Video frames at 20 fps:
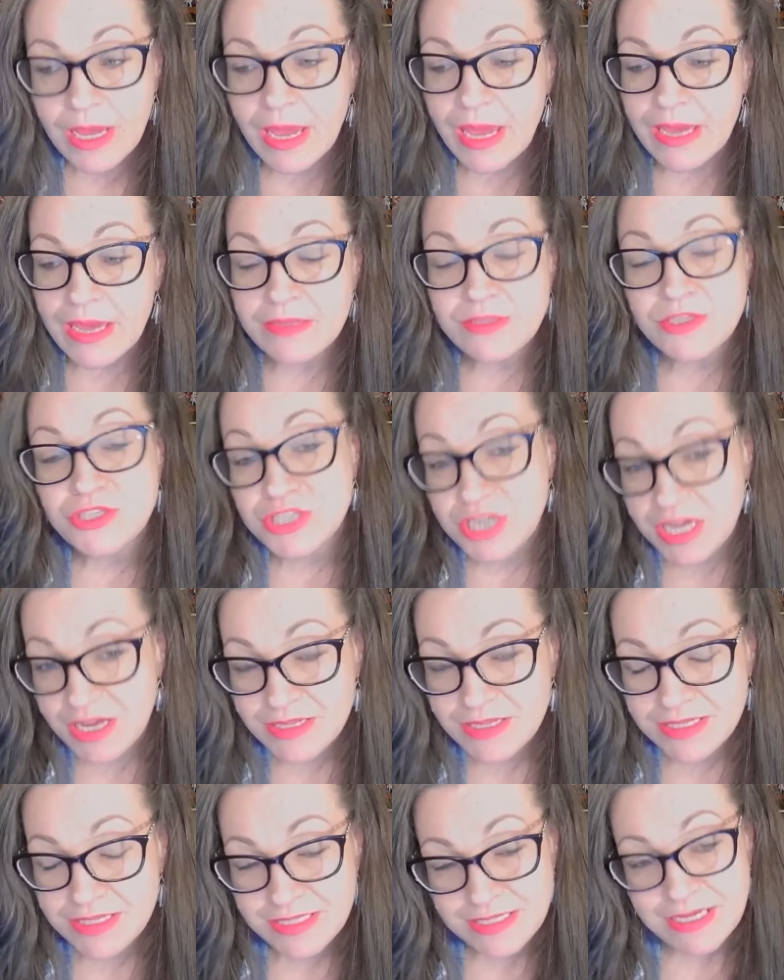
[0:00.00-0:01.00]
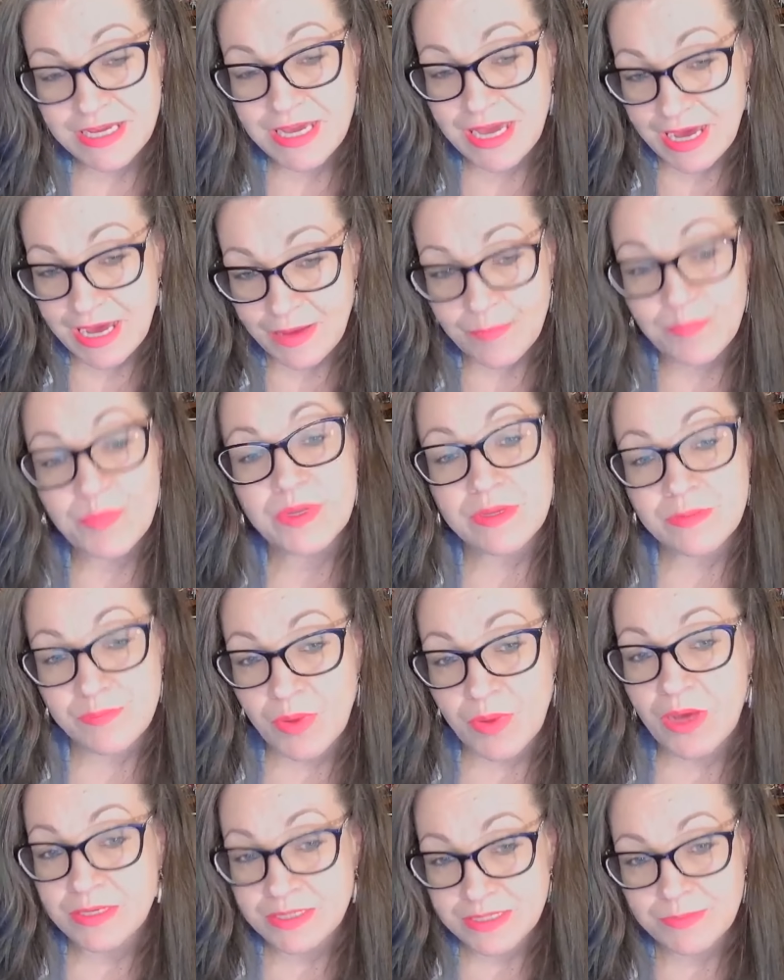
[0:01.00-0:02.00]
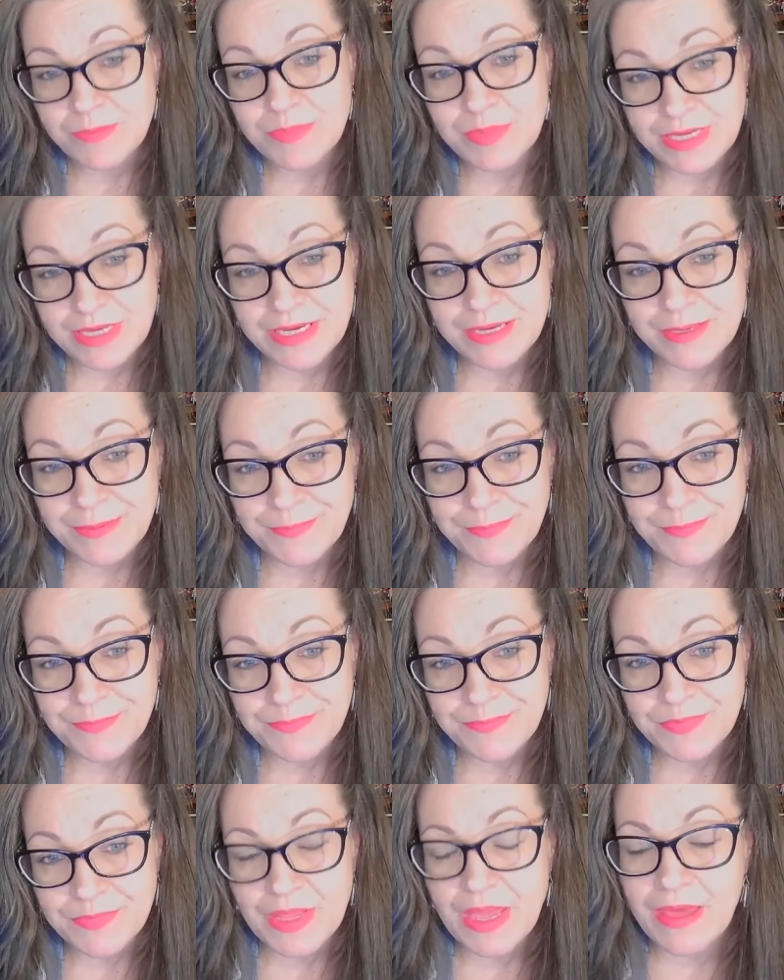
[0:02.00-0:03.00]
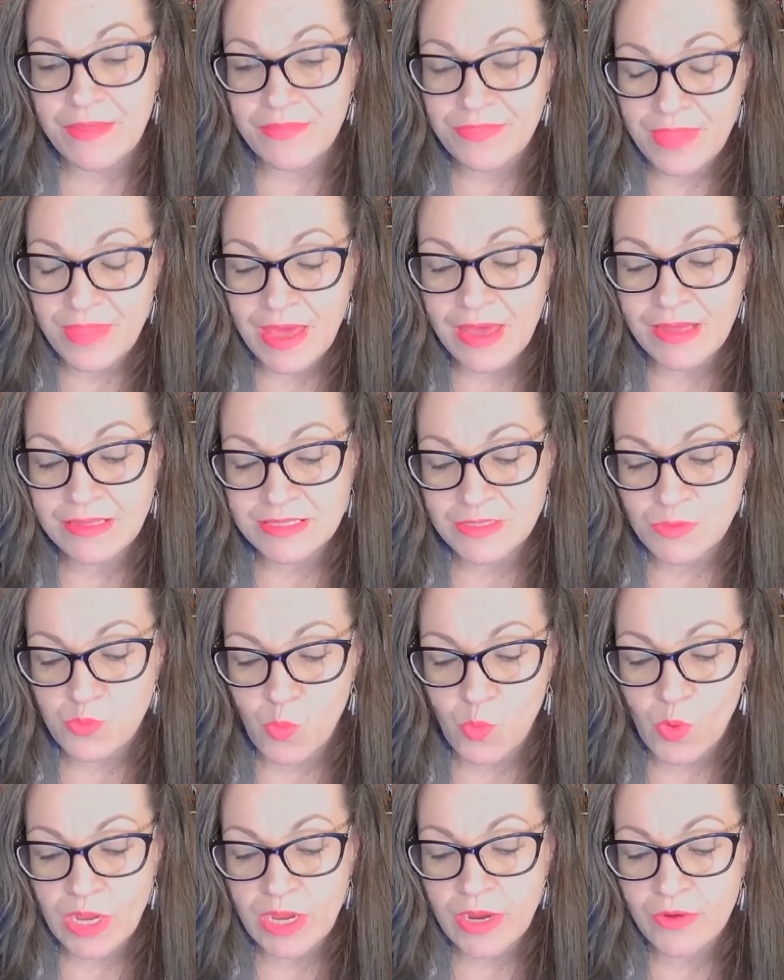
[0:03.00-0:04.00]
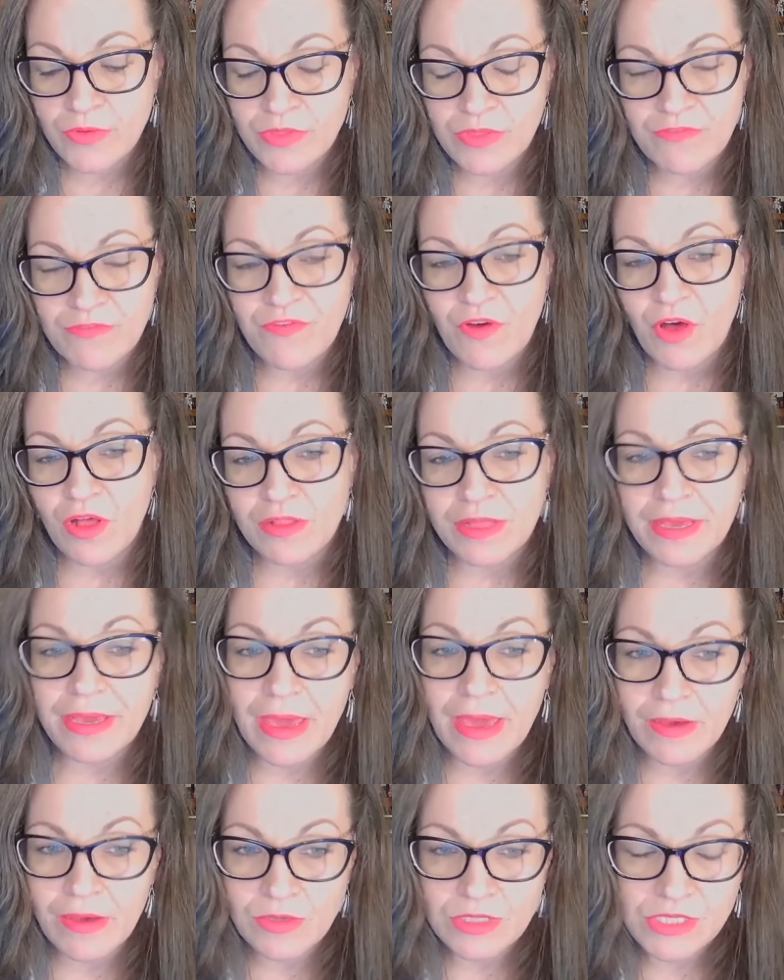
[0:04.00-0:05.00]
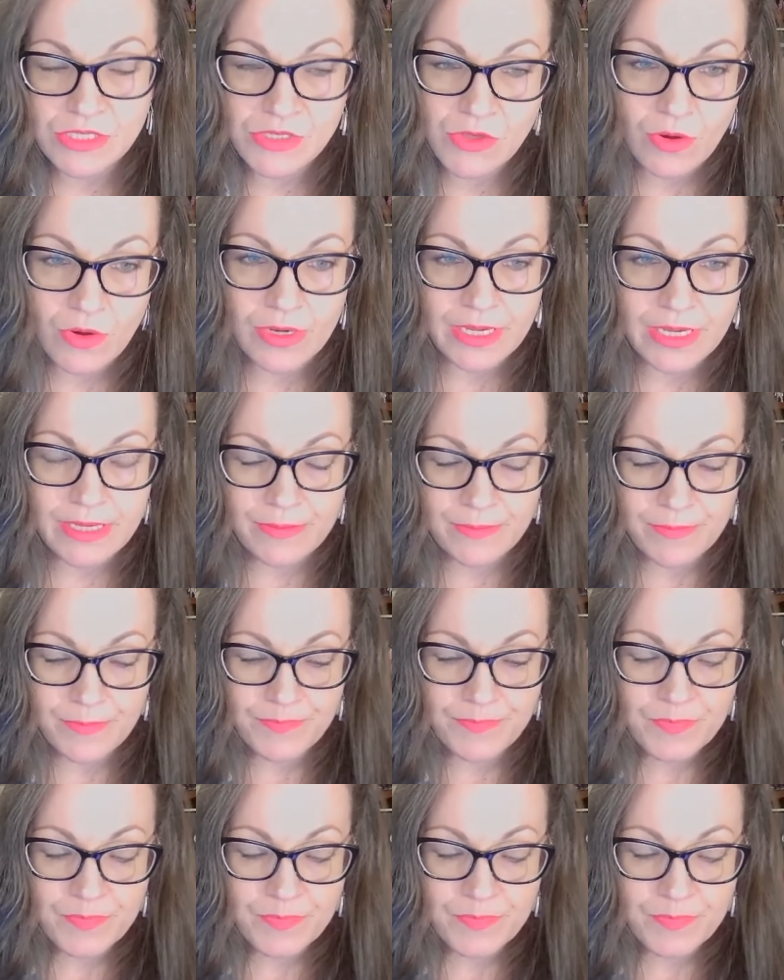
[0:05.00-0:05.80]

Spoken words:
And jealousy happened, possibly. And that's where the falling out started.